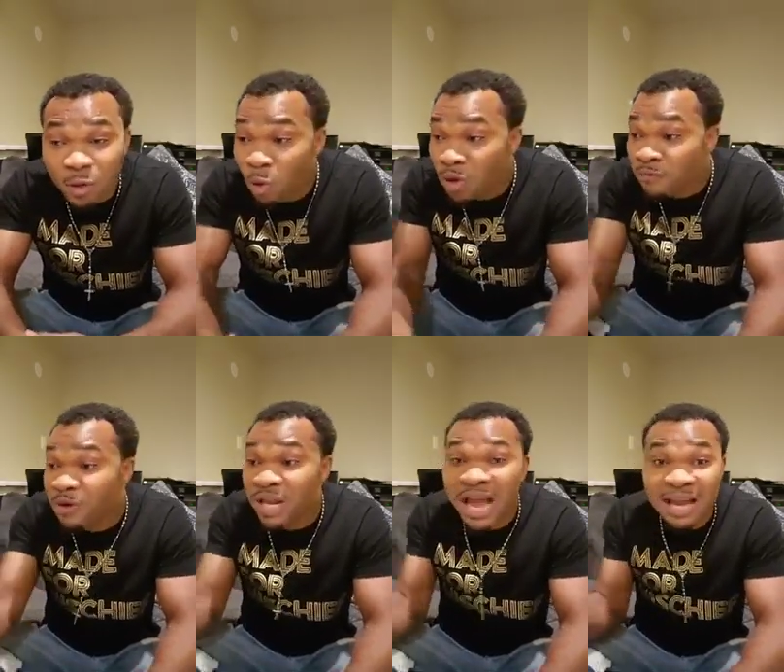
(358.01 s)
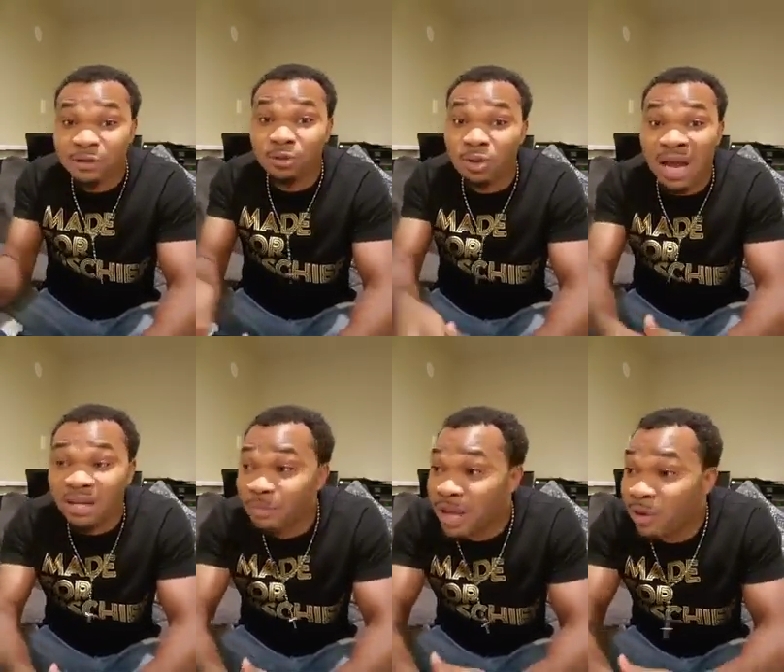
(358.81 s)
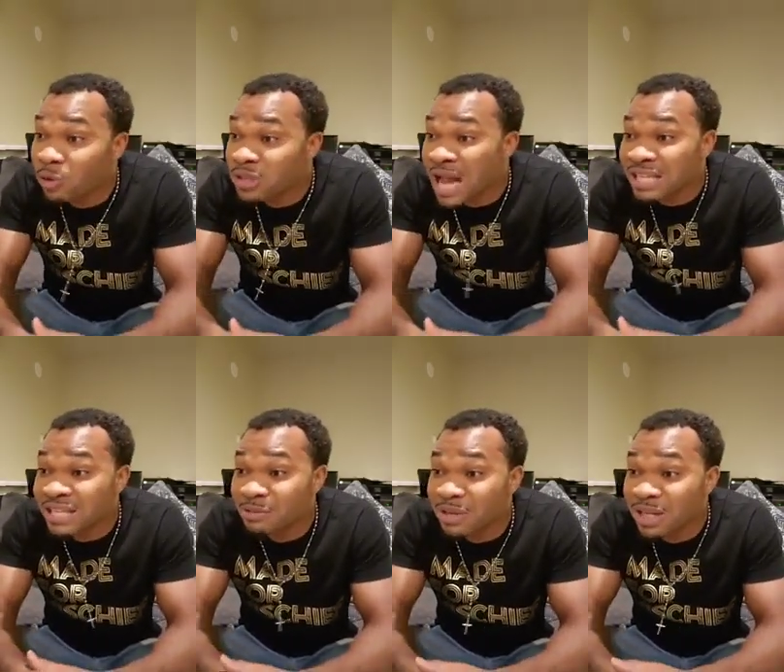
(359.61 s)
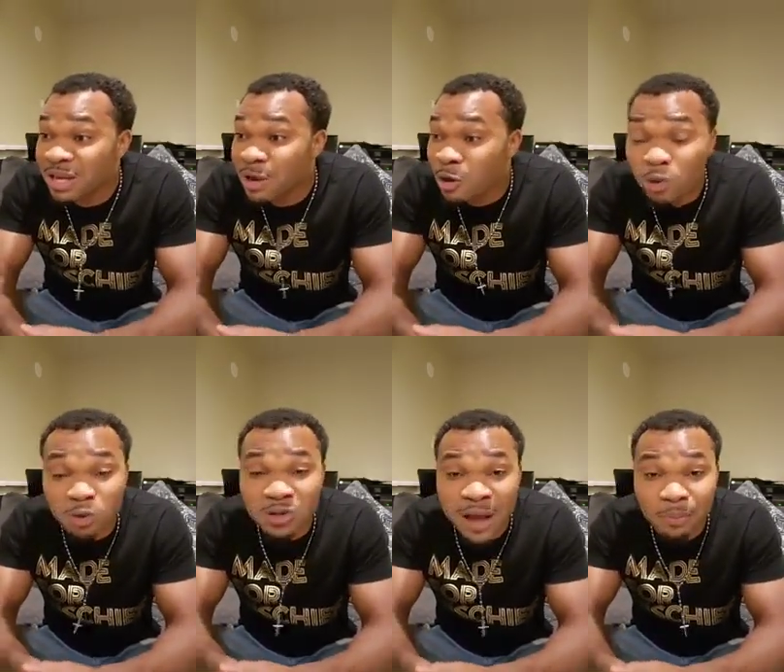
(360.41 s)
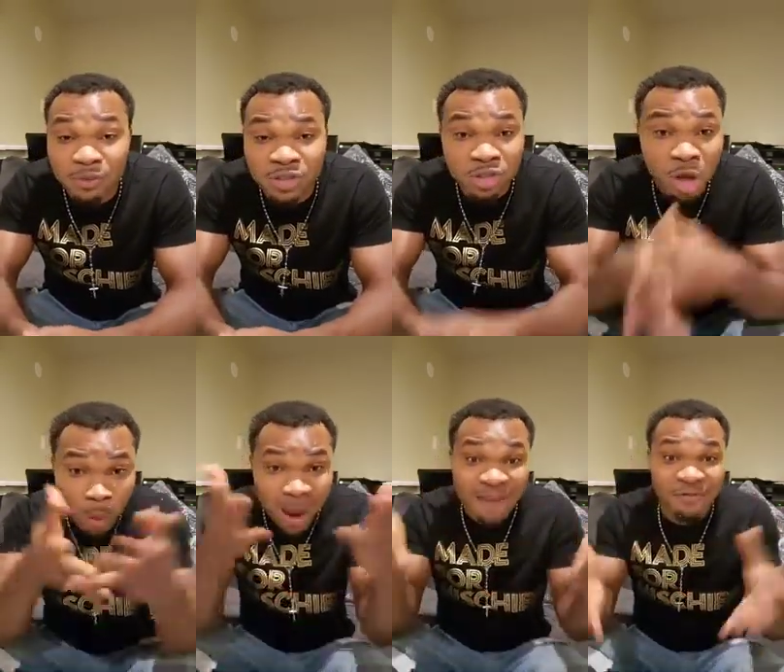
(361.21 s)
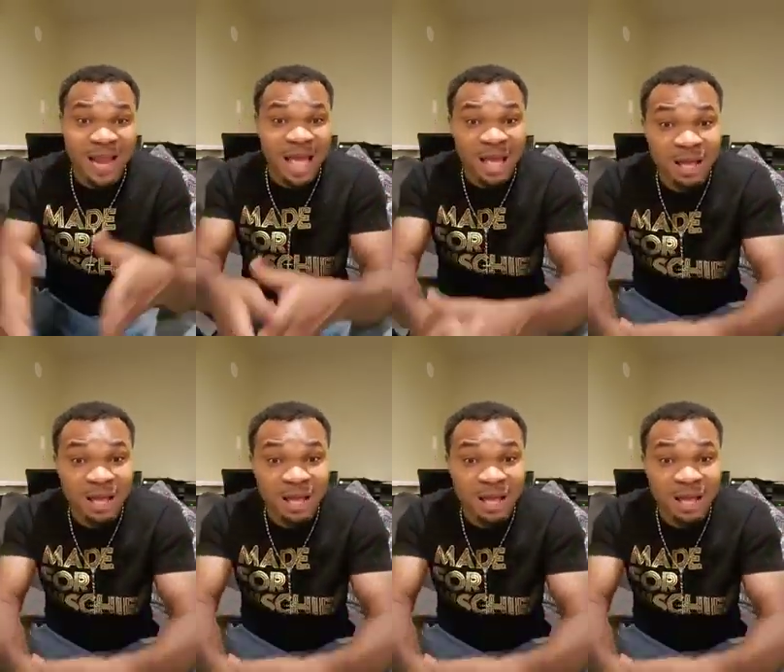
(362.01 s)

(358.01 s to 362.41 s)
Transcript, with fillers: Only for the guy to look at me and was asking me, who should I put? Your wife now. Nah.